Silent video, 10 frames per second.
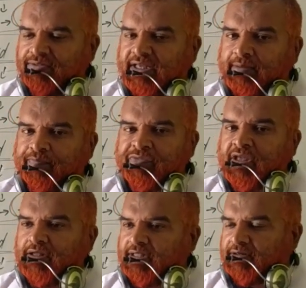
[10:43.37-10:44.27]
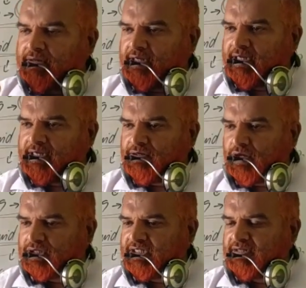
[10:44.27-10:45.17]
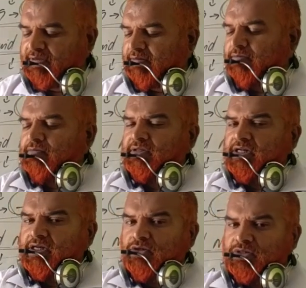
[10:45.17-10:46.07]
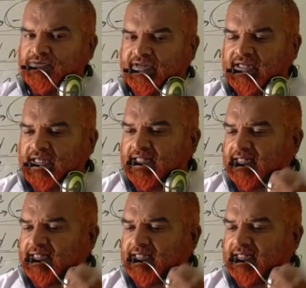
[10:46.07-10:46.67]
Then the doctor will the gloves, right?